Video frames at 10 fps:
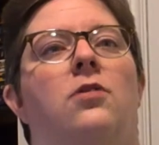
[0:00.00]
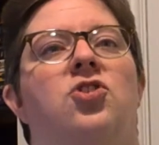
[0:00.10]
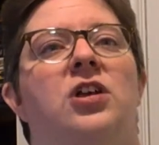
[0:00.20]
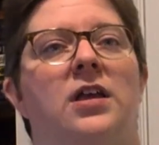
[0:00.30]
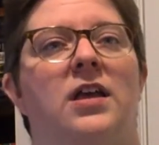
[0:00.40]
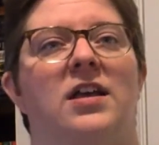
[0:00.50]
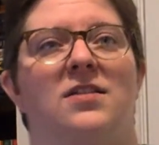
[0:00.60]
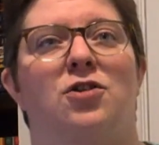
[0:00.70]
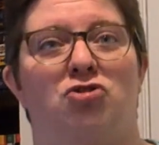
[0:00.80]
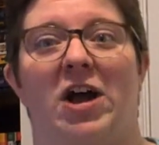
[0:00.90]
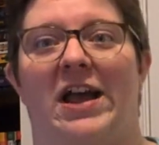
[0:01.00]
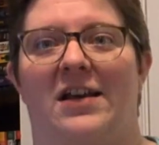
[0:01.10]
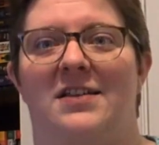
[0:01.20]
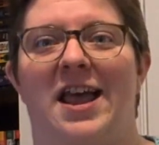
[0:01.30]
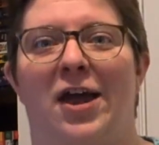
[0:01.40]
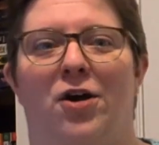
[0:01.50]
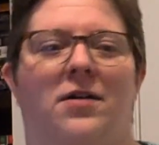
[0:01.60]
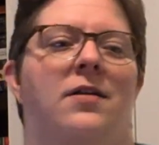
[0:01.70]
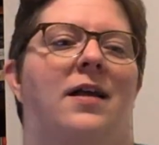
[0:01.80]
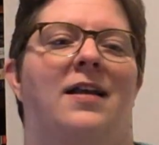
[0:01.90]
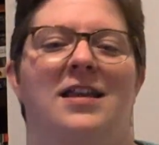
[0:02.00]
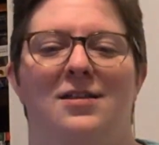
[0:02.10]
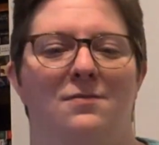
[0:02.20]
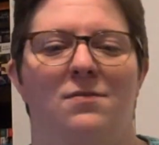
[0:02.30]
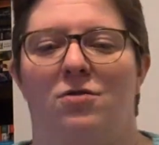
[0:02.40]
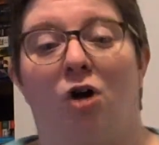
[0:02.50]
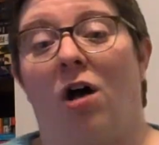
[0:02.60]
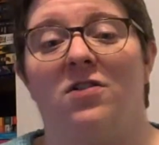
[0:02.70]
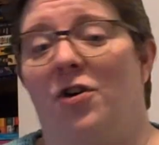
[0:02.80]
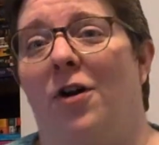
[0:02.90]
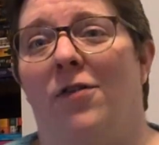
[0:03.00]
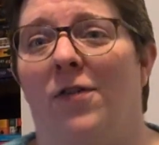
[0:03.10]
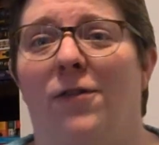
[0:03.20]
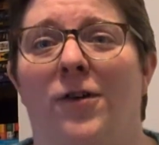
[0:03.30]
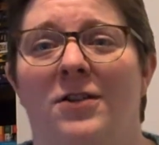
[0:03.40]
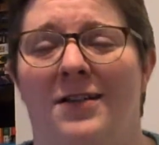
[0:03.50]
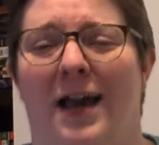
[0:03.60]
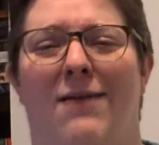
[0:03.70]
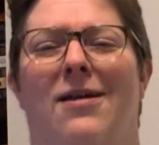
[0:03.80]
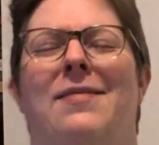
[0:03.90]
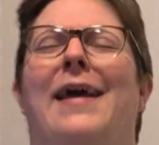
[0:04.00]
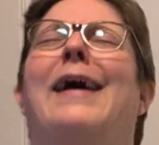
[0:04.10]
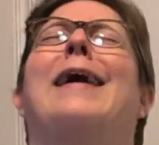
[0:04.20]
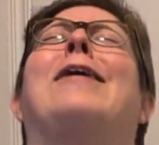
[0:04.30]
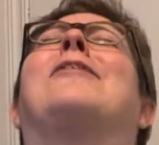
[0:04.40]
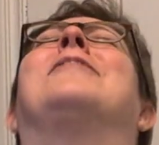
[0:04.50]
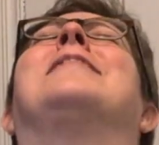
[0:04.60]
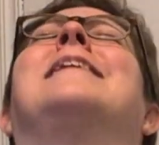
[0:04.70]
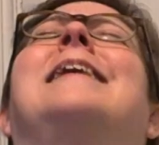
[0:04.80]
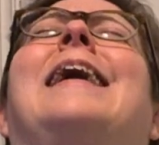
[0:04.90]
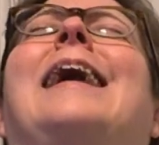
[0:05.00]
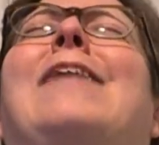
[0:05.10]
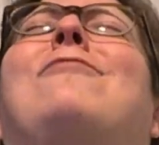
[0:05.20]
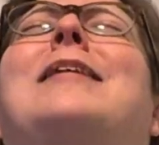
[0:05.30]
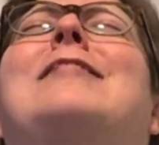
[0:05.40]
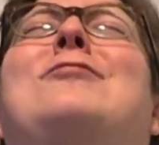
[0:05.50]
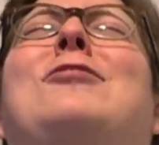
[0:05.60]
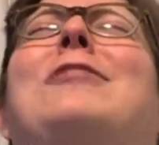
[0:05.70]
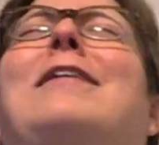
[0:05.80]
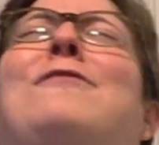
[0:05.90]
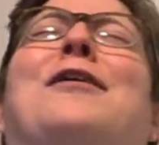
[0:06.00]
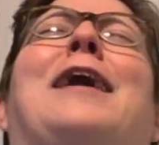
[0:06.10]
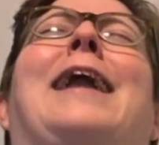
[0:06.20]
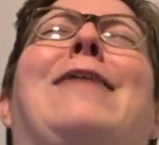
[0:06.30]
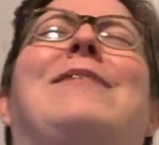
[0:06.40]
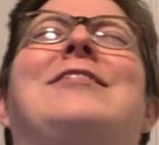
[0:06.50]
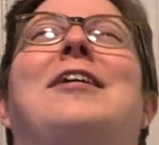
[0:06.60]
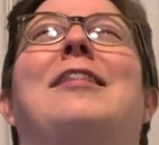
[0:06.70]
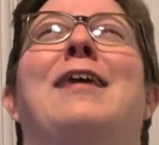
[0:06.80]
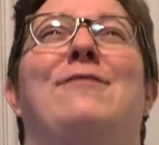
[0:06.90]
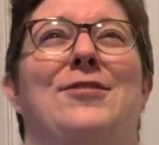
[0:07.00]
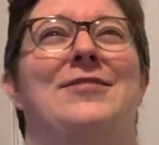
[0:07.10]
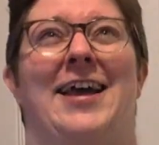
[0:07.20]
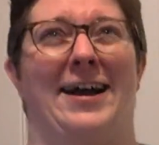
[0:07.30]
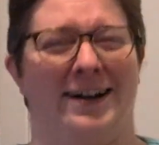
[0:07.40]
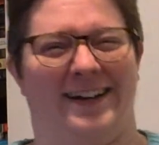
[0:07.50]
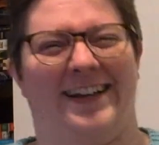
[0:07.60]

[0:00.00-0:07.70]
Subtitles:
she gets her dragon, Tarn, and he talks to her for the first time. And I'm like, oh, I've missed you. I forgot how much I love you, Tarn.